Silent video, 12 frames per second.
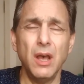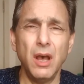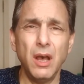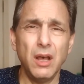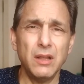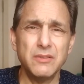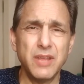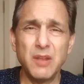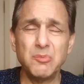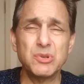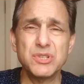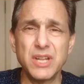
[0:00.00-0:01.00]
10%
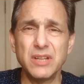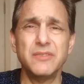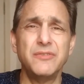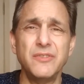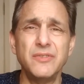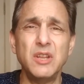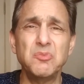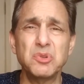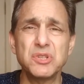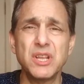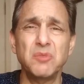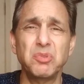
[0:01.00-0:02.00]
to
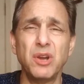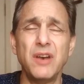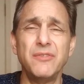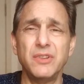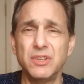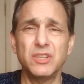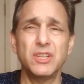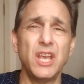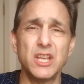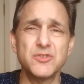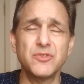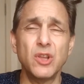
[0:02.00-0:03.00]
15% profit and
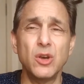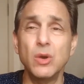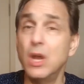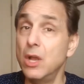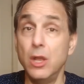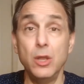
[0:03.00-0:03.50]
cash flow,